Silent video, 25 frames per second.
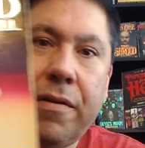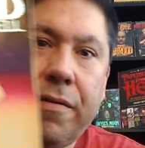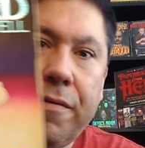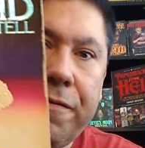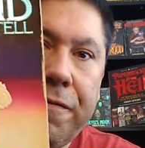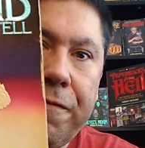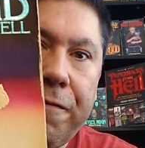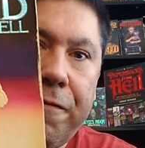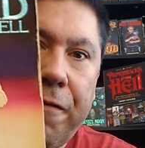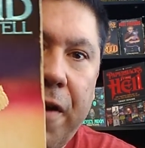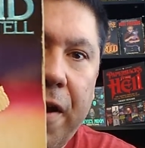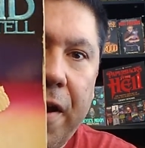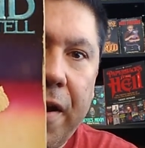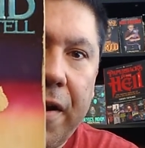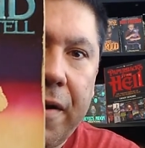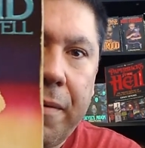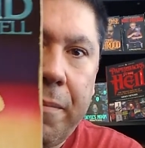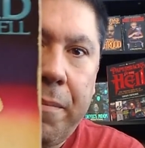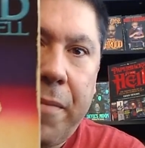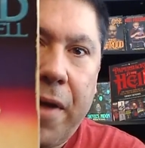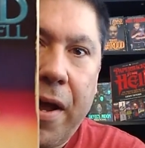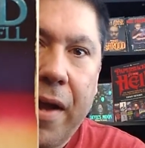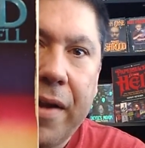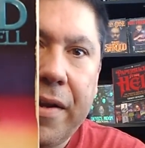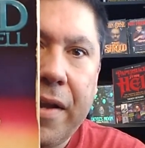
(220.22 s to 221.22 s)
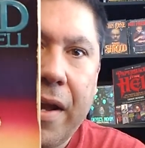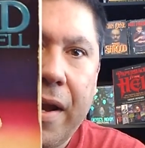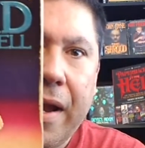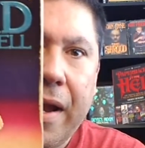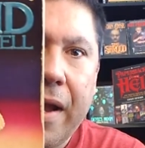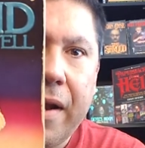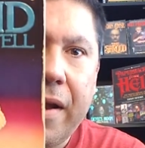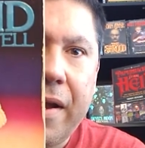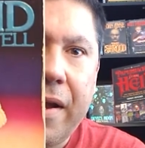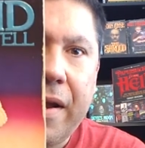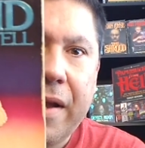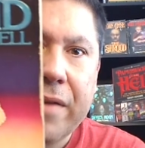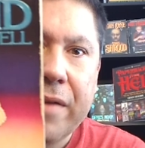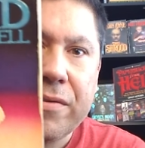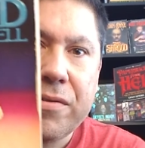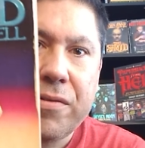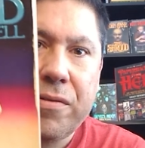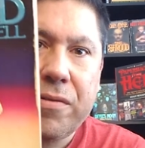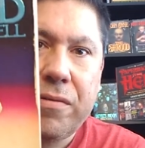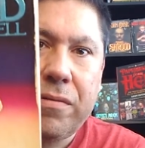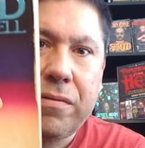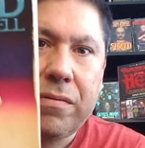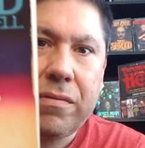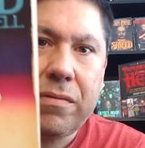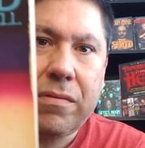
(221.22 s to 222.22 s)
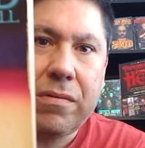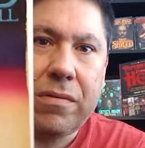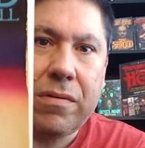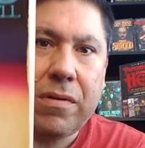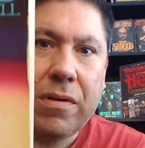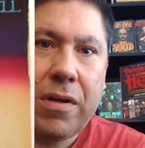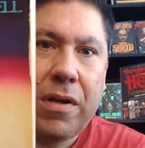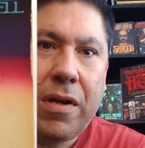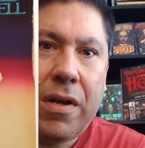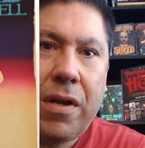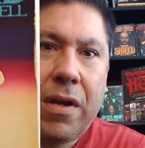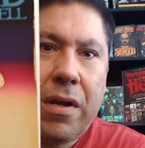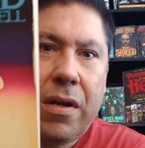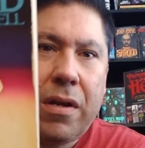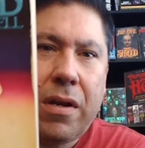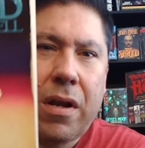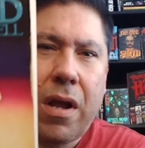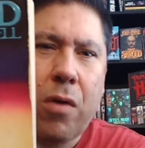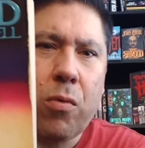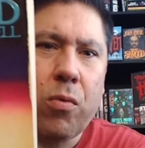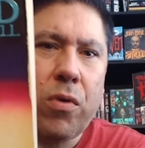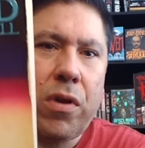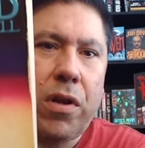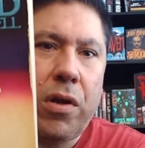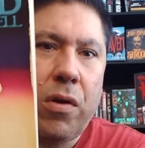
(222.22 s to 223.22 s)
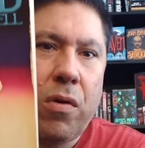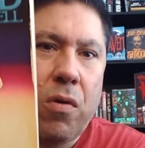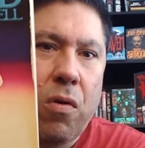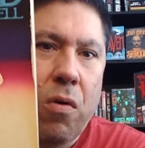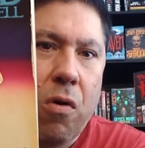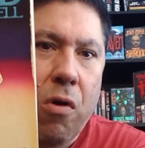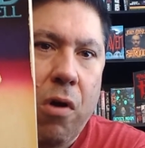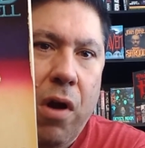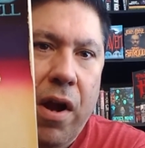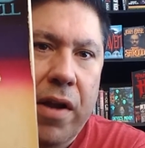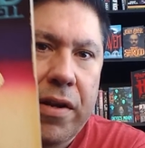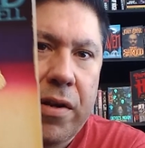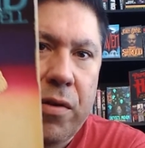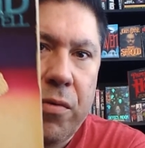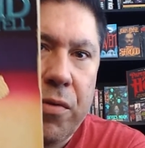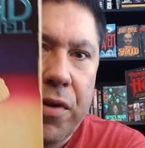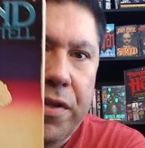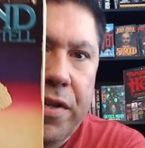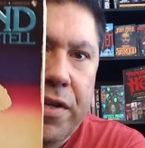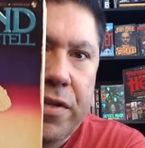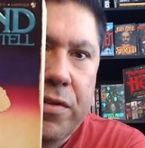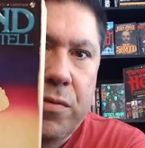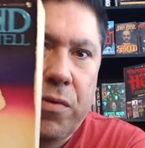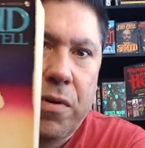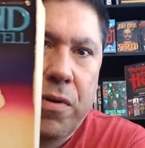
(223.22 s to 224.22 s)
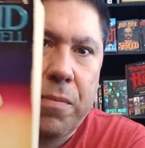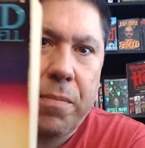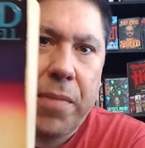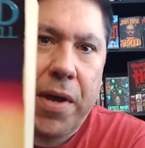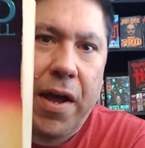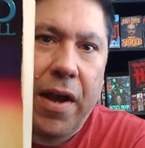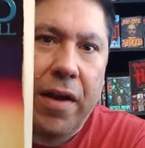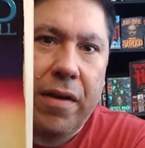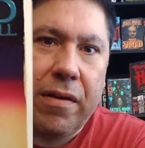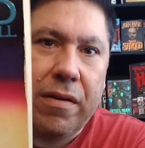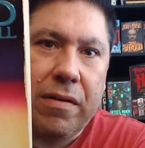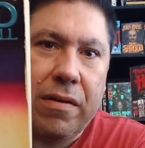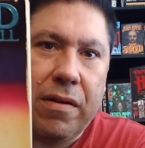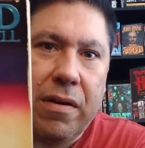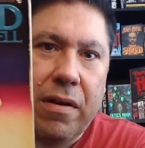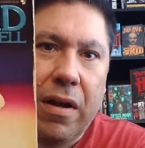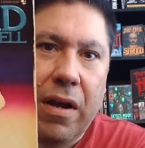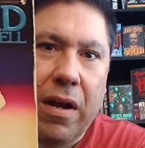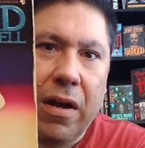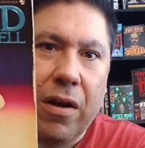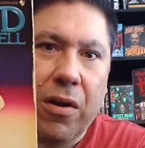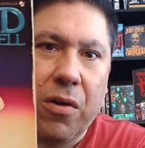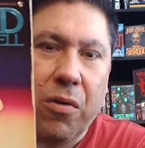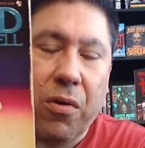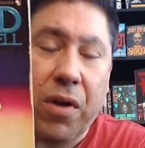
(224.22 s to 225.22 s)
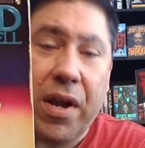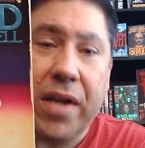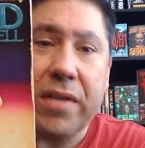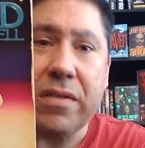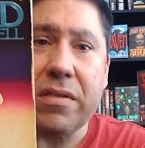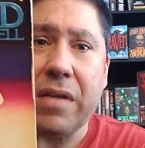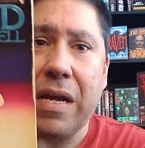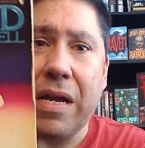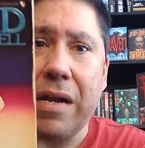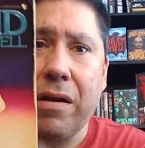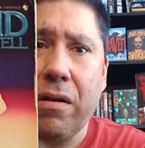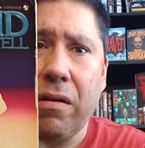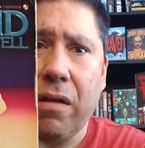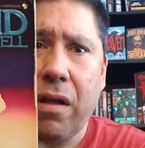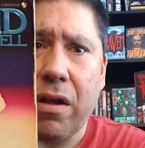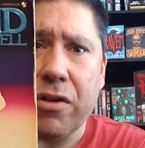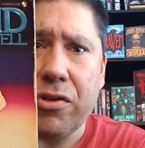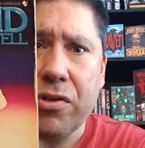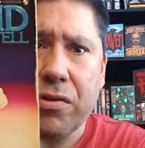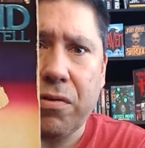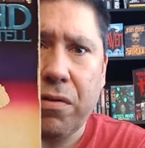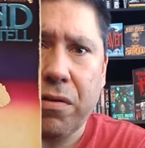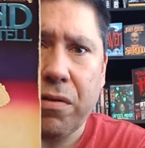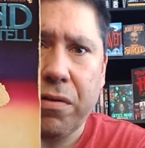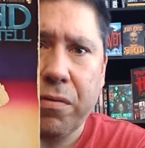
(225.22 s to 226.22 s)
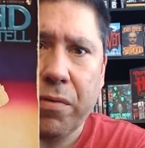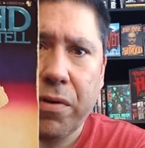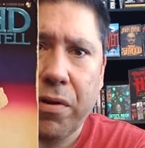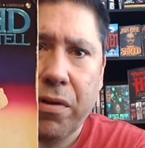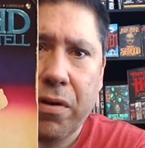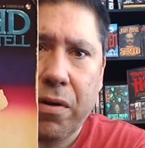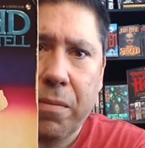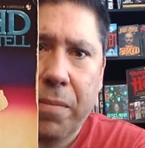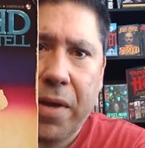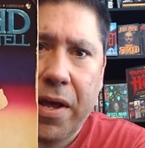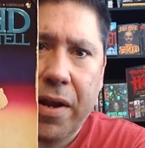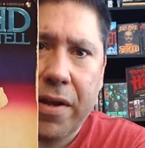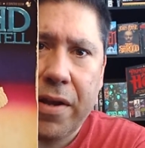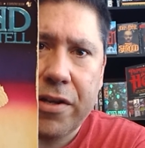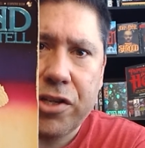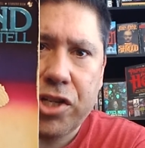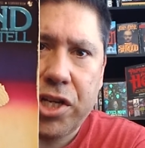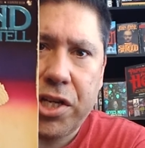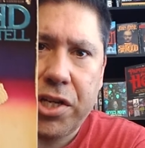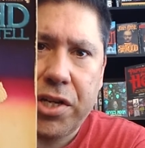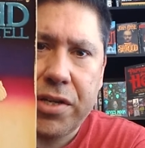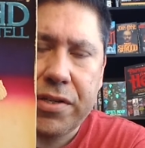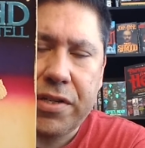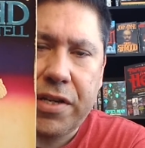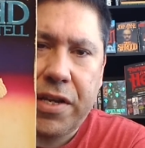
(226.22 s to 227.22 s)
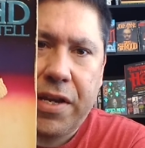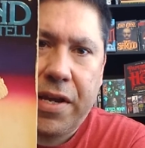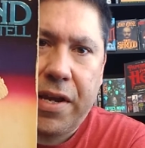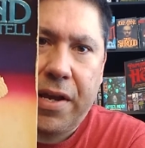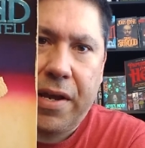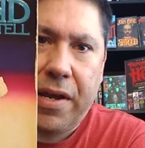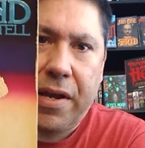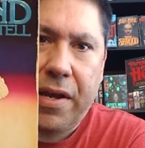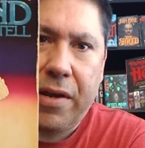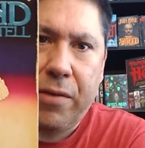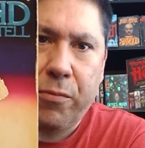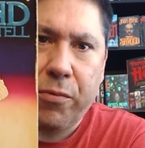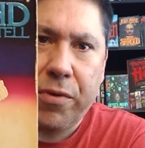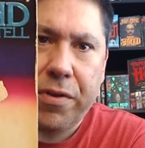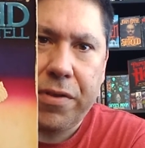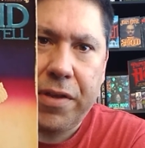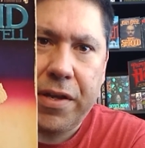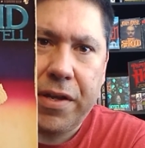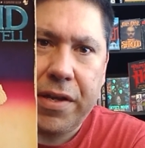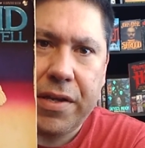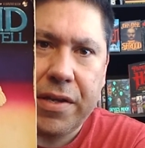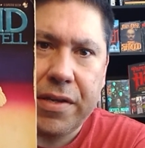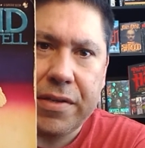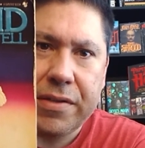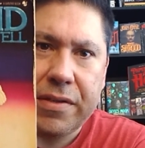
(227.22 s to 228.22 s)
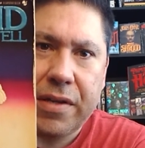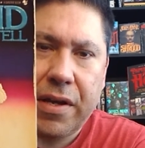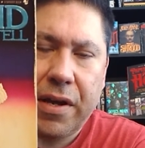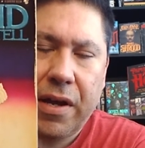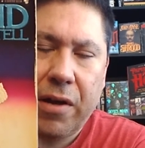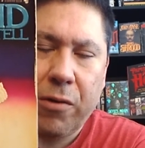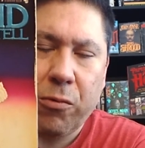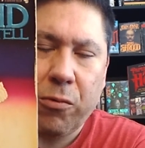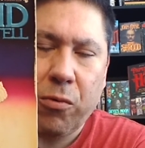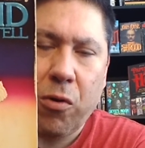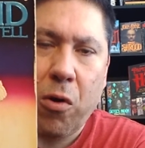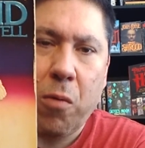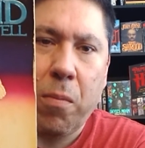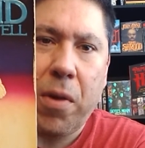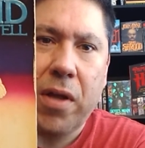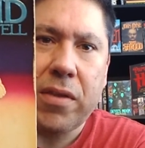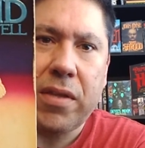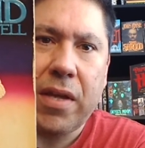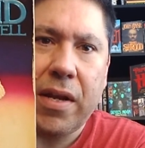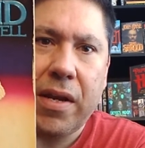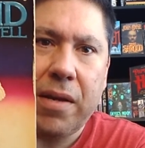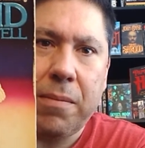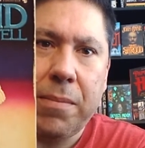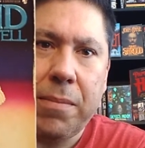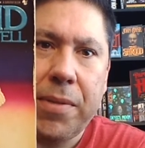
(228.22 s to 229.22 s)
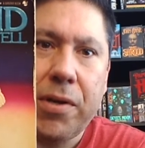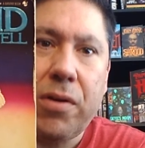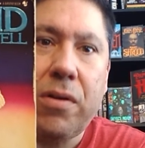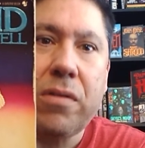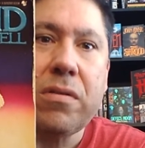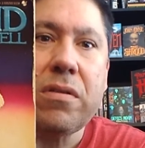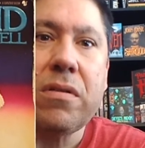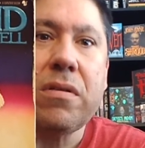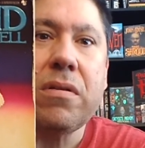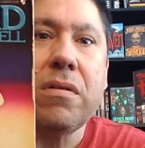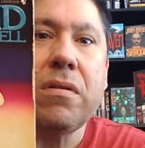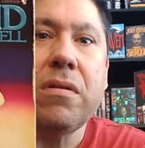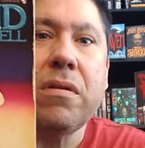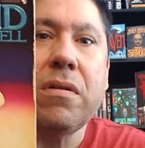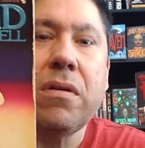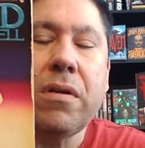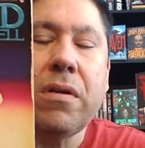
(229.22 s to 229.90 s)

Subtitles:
Friend by Diana Hensel. Not really horror, I did read this one, but a great psychological thriller about a genius kid with his robot that he built.